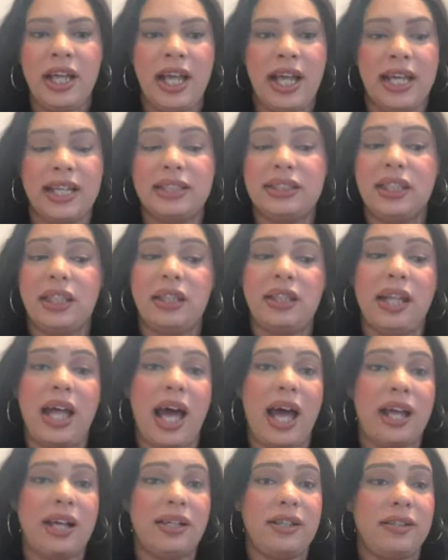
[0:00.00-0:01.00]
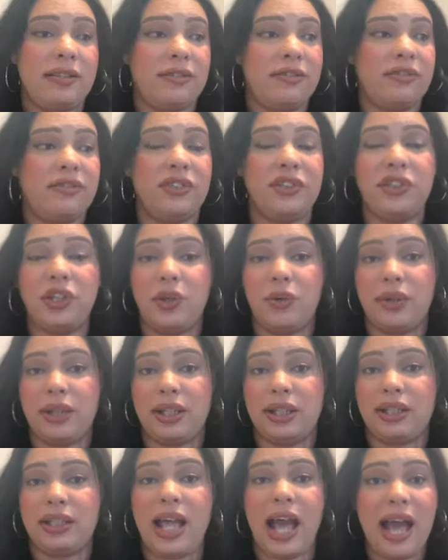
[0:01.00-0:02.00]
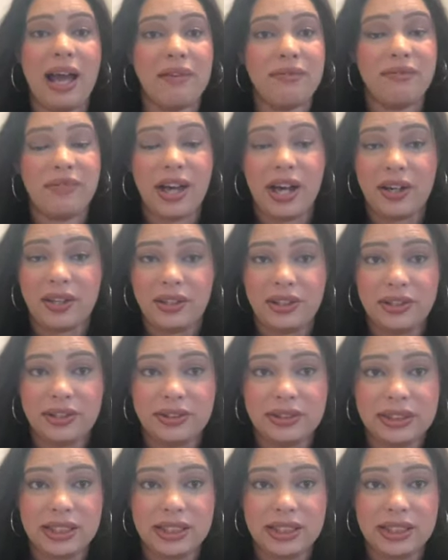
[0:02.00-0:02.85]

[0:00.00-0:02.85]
It's a lot of knowing lab values.